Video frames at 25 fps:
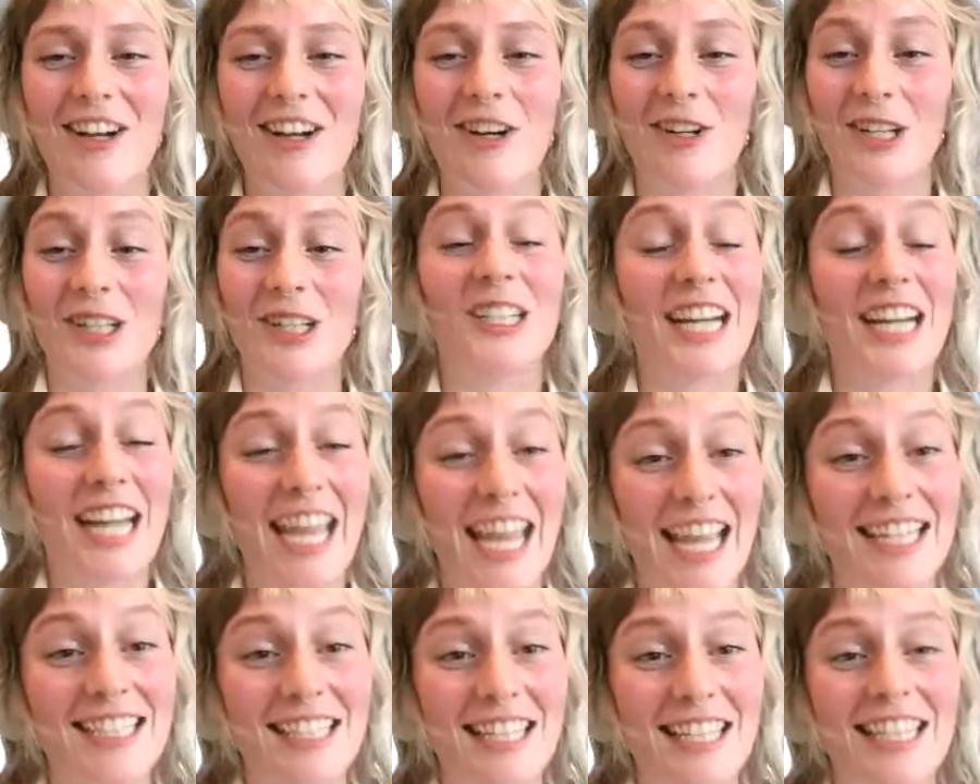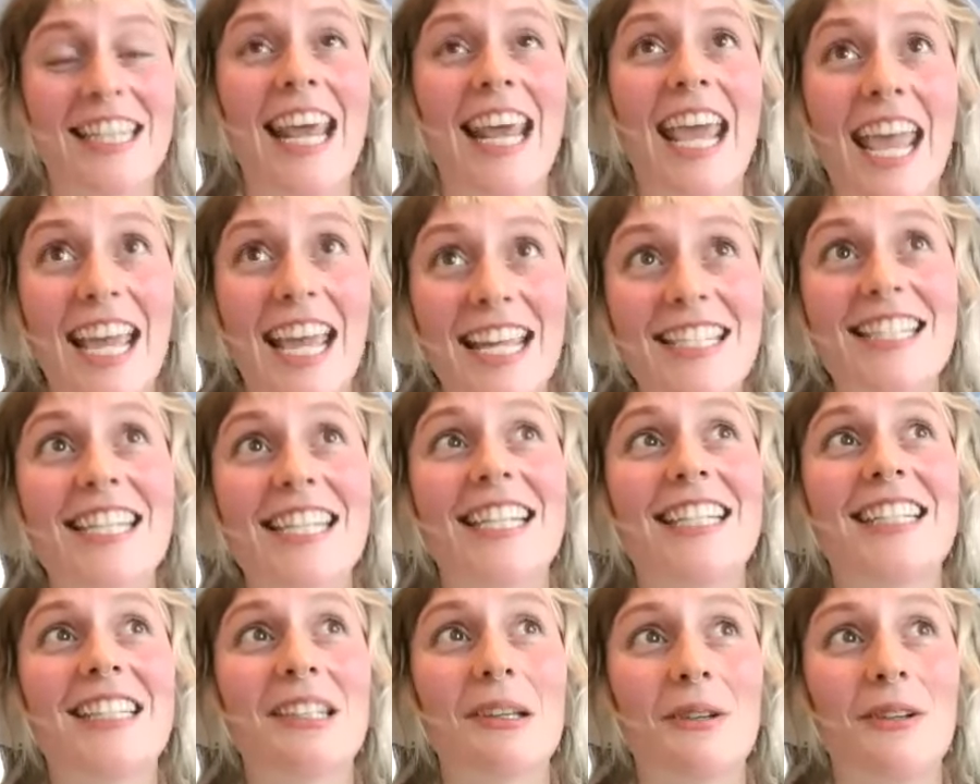or
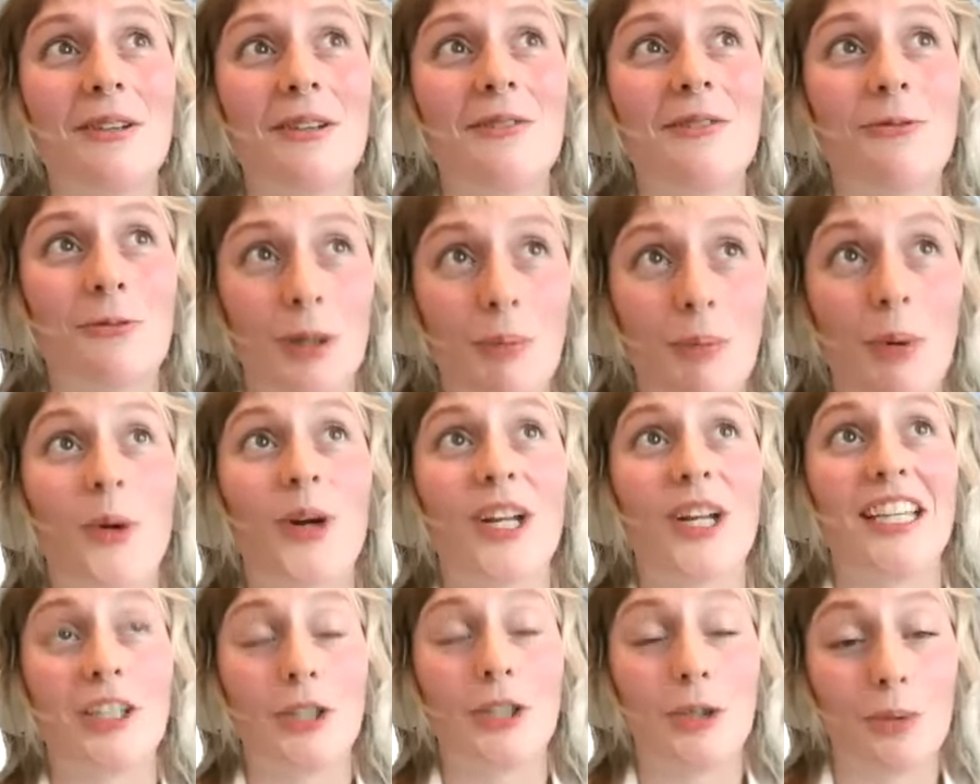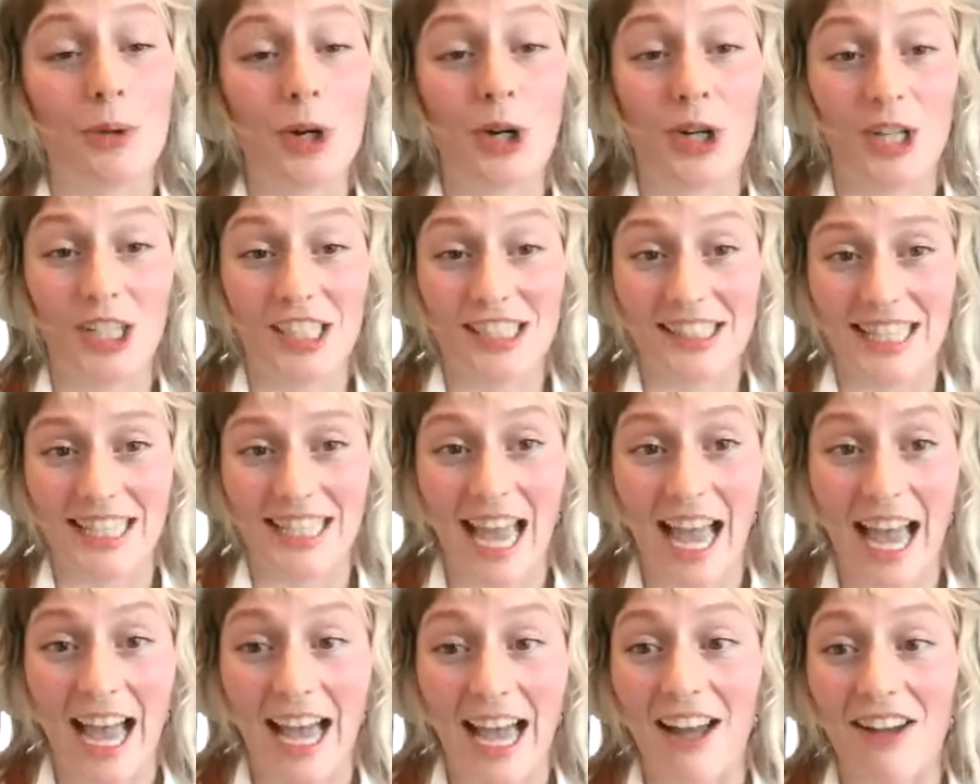enhancing the reporting you
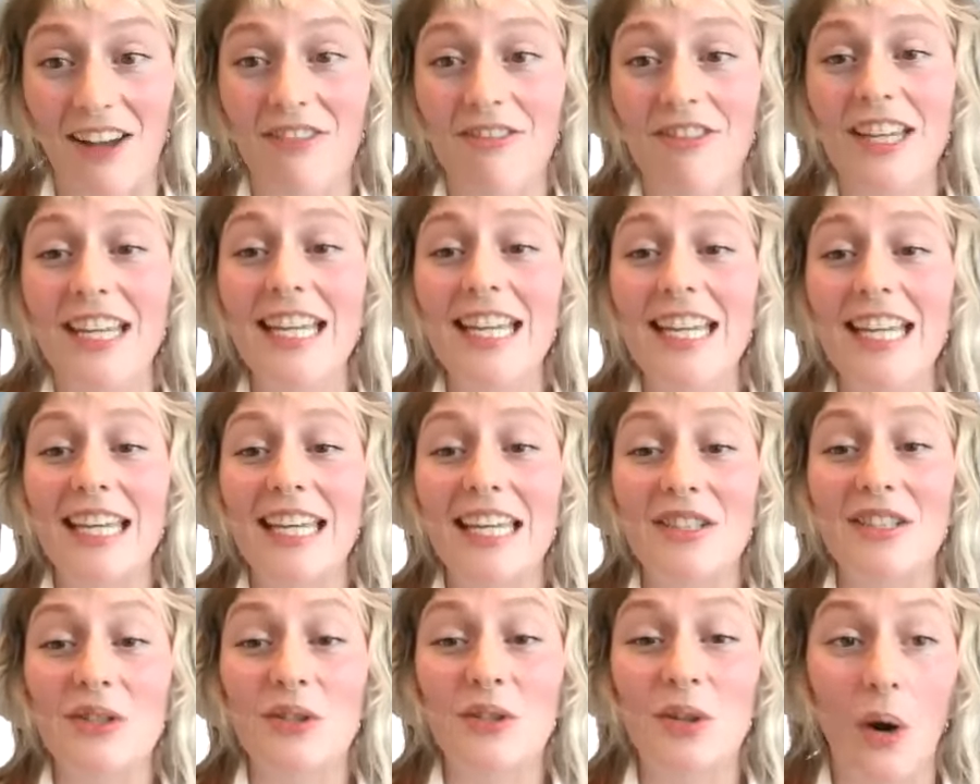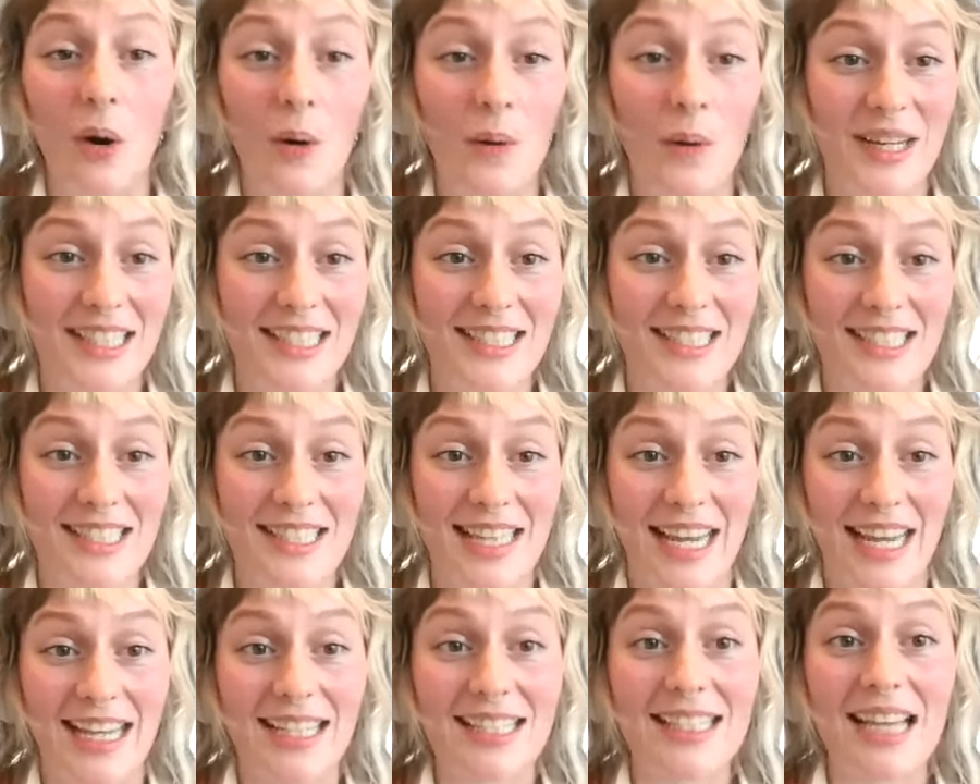currently have is going
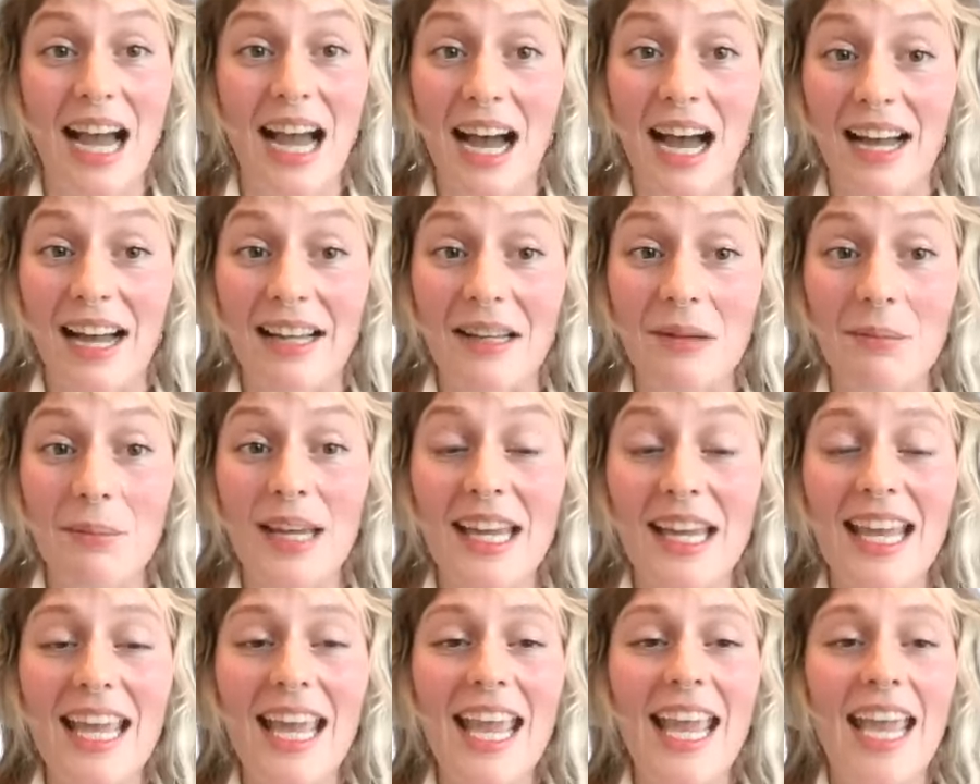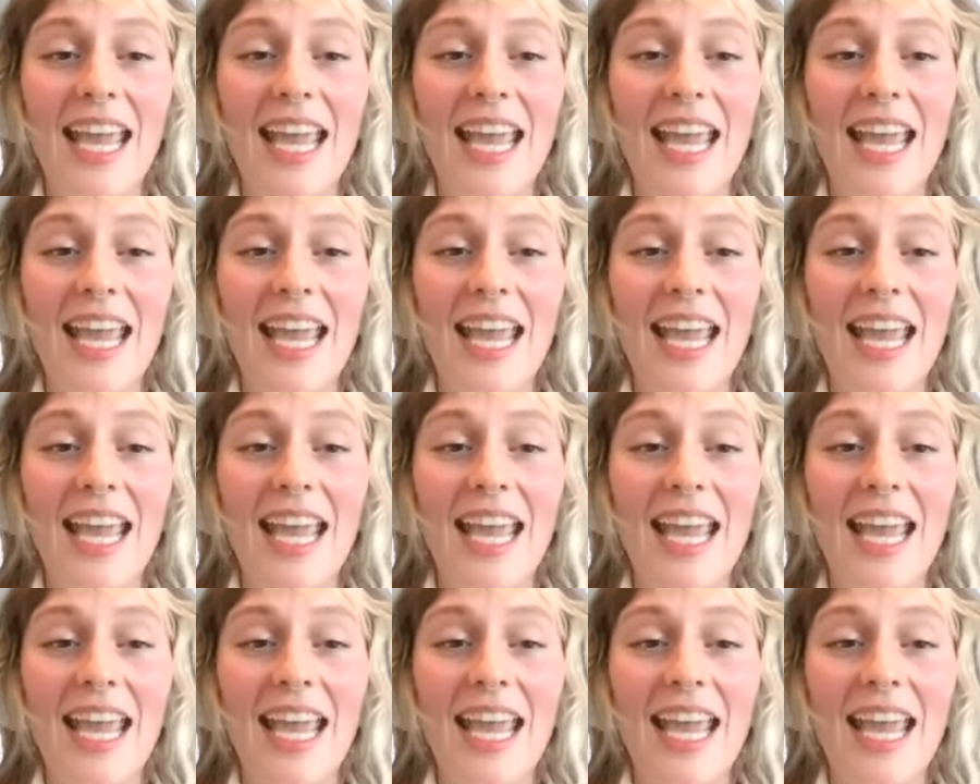to take time.